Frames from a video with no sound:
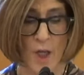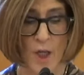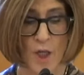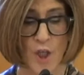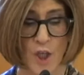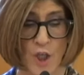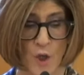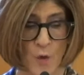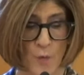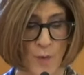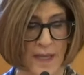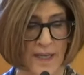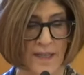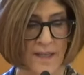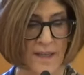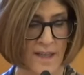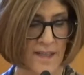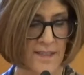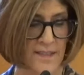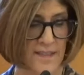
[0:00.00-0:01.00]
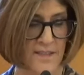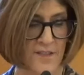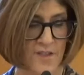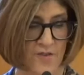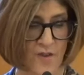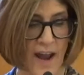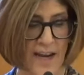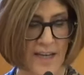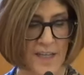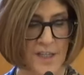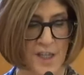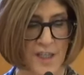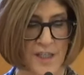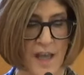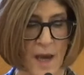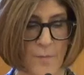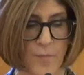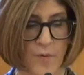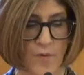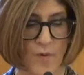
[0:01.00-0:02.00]
Cueing is a strategy
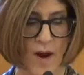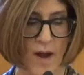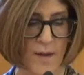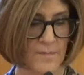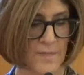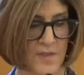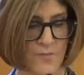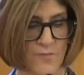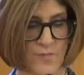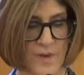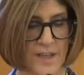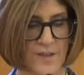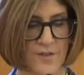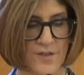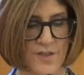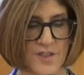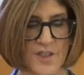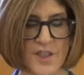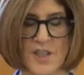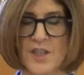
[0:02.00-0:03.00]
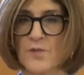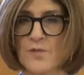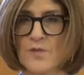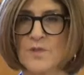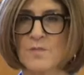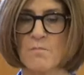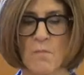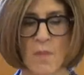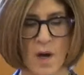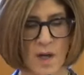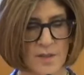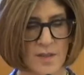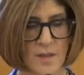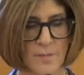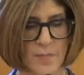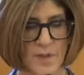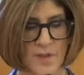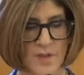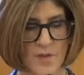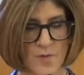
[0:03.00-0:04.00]
that prompts readers to use
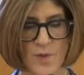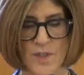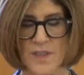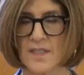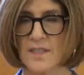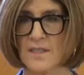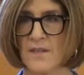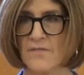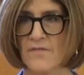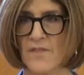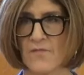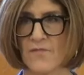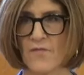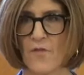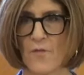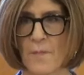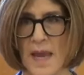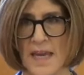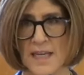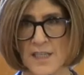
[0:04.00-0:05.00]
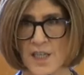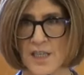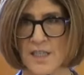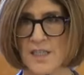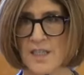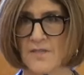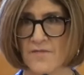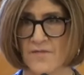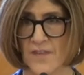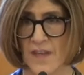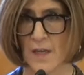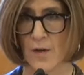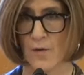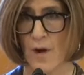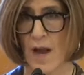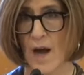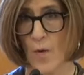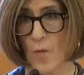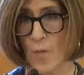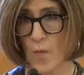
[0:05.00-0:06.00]
multiple sources of information to figure
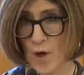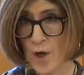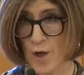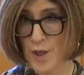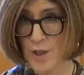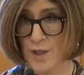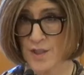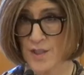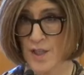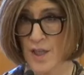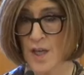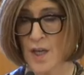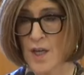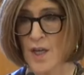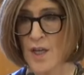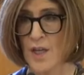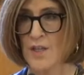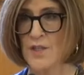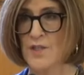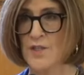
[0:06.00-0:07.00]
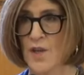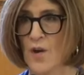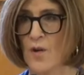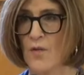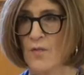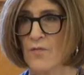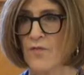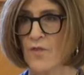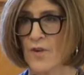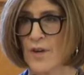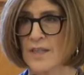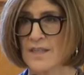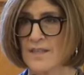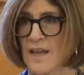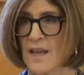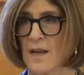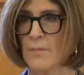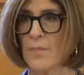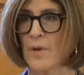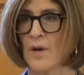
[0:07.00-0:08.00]
out words. So, for
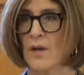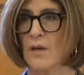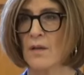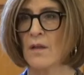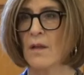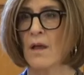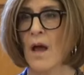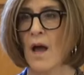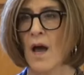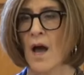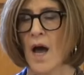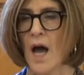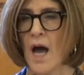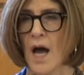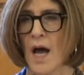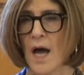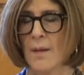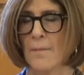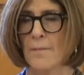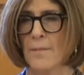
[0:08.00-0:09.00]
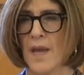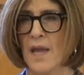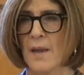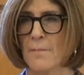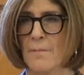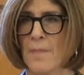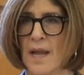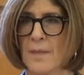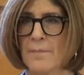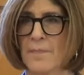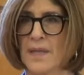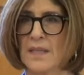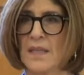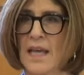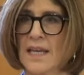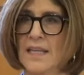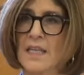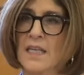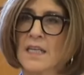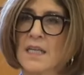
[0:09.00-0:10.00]
example, um, it might be
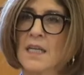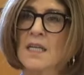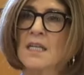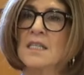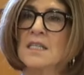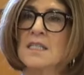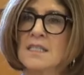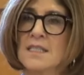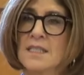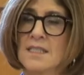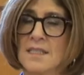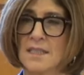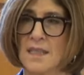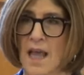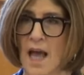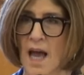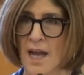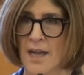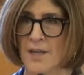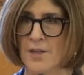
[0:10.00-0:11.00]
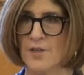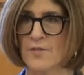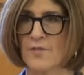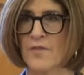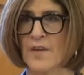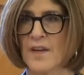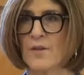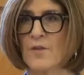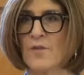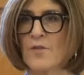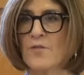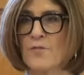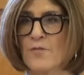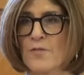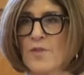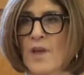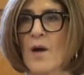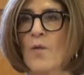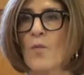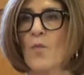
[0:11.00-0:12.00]
like slide your finger through
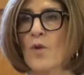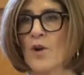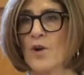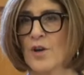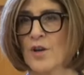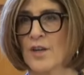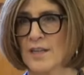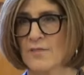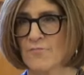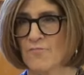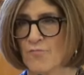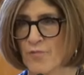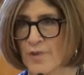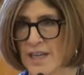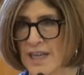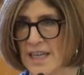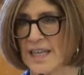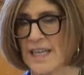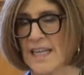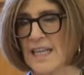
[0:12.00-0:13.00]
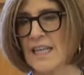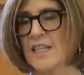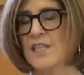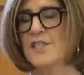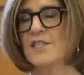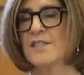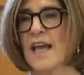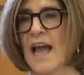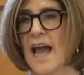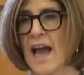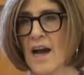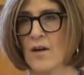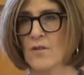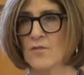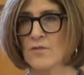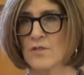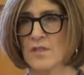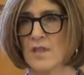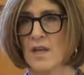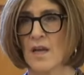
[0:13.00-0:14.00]
that word and read each
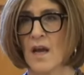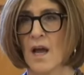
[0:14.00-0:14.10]
sound.